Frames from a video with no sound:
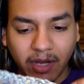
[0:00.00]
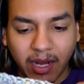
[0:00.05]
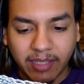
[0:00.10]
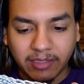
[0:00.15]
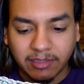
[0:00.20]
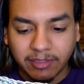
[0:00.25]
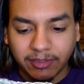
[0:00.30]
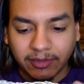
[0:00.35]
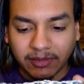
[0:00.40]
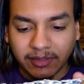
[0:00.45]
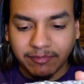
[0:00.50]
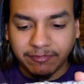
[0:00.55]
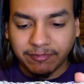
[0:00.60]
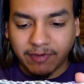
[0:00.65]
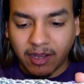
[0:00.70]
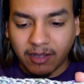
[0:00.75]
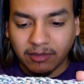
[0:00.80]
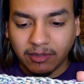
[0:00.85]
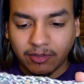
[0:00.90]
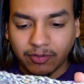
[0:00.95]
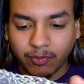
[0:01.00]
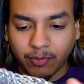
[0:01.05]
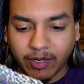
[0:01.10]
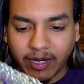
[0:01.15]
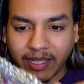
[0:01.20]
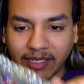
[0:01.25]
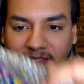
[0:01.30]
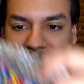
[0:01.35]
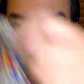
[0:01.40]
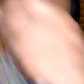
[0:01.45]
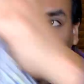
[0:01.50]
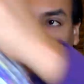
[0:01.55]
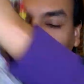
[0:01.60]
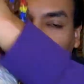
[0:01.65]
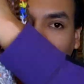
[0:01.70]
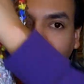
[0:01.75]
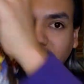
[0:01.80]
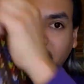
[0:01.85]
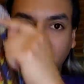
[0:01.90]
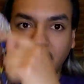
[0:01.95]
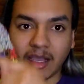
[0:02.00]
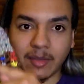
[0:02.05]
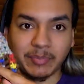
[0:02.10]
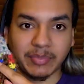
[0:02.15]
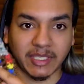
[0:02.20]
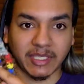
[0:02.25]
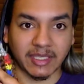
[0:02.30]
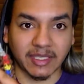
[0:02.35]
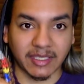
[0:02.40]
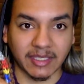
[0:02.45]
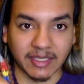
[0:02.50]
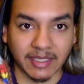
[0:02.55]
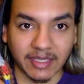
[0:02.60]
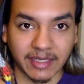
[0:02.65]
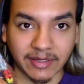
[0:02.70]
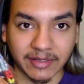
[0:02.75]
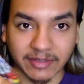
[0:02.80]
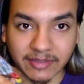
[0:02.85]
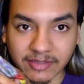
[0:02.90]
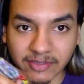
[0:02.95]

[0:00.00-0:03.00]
I literally followed what I did up here.